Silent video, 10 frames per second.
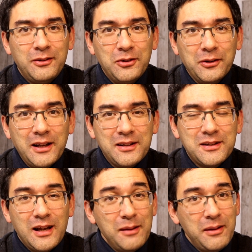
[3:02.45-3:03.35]
during
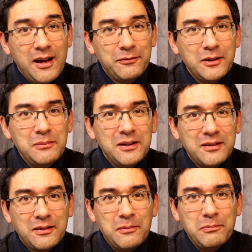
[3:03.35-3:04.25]
that time, I have to
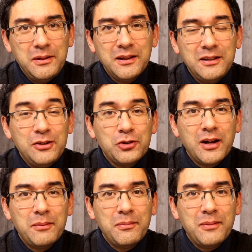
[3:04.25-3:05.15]
admit, being a
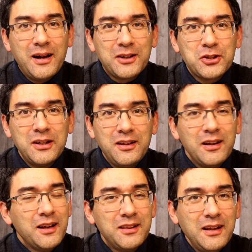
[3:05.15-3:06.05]
teacher,
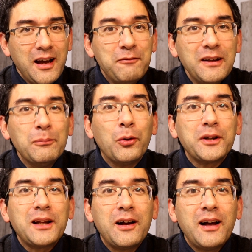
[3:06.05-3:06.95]
I feel more
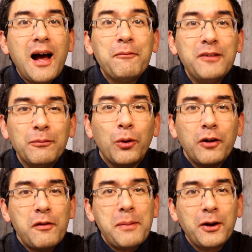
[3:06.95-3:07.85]

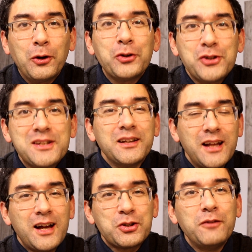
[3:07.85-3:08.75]
of a biologist than
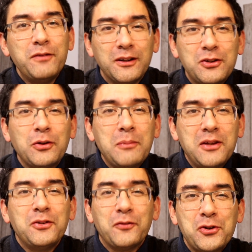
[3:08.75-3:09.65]
I actually felt during my
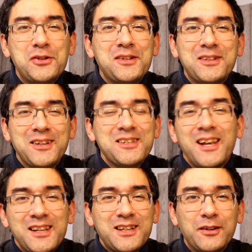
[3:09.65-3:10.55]
university studies.
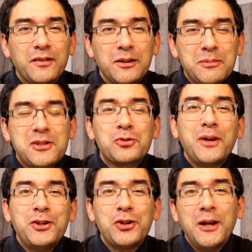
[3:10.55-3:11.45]
It's kind of a little bit
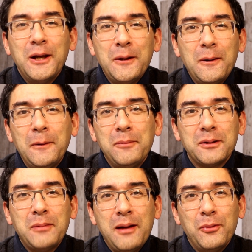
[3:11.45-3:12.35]
strange,
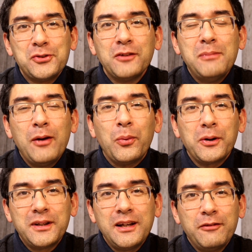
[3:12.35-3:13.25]
but most of my
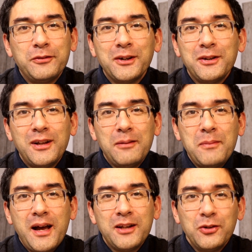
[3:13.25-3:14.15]
work that I've done
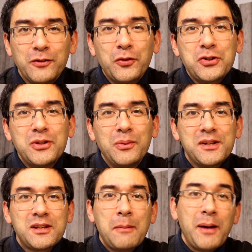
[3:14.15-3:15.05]
at university
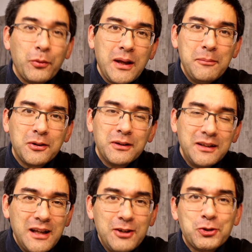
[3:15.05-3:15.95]
was biochemical
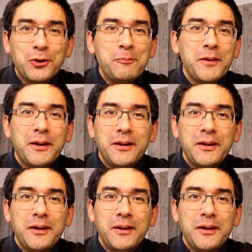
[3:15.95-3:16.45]
in nature,